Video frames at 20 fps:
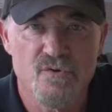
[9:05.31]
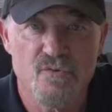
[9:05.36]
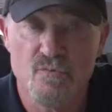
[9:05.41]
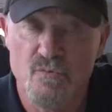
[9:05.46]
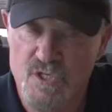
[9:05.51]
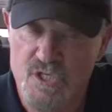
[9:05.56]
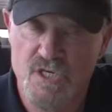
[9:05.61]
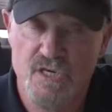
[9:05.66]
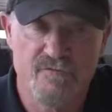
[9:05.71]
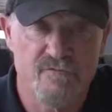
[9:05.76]

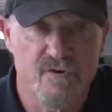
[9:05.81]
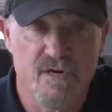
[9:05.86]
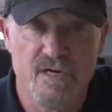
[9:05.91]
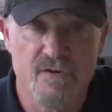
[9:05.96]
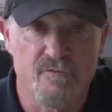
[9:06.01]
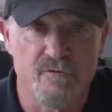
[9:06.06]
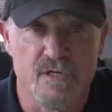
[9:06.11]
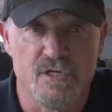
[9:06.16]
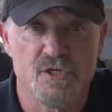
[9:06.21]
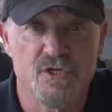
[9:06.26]
whichever I
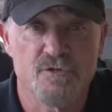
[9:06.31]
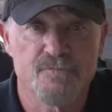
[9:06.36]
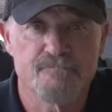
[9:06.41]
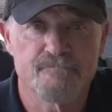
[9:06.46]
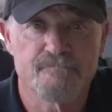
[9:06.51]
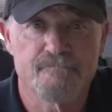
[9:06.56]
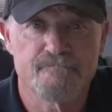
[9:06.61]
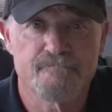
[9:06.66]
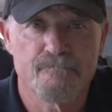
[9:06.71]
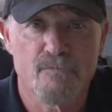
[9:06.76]
wish.
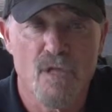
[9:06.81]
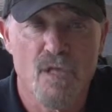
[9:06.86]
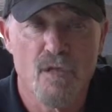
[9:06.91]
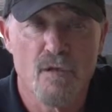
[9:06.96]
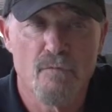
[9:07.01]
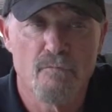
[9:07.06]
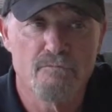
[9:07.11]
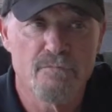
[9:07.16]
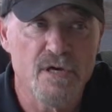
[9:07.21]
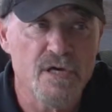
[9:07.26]

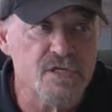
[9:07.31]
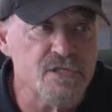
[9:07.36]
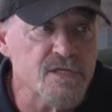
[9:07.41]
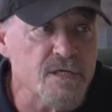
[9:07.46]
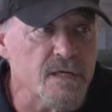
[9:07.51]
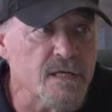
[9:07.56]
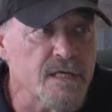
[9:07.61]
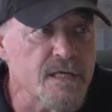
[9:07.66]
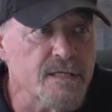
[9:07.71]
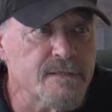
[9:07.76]

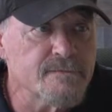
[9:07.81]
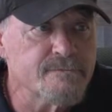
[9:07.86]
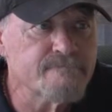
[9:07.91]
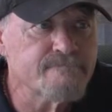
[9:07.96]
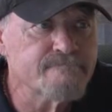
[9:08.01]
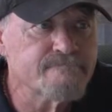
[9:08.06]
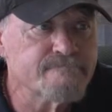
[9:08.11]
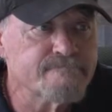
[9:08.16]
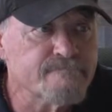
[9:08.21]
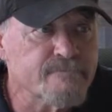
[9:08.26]
Personally,
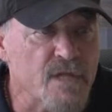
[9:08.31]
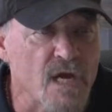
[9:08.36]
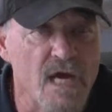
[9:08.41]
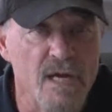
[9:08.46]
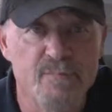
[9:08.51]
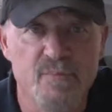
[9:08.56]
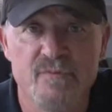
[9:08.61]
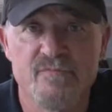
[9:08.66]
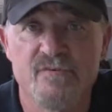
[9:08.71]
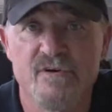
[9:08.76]

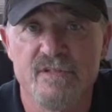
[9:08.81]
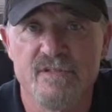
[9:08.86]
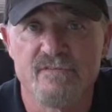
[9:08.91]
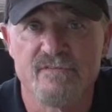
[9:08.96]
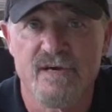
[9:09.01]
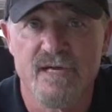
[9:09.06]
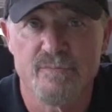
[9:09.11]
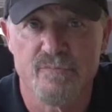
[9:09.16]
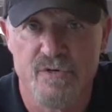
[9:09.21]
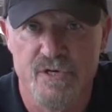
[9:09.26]
I prefer the
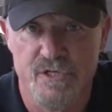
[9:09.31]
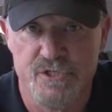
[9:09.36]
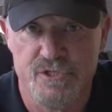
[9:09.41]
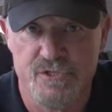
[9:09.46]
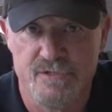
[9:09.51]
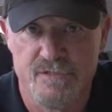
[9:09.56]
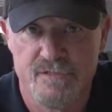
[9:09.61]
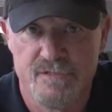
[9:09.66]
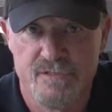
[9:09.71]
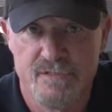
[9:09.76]

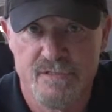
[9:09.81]
vibration.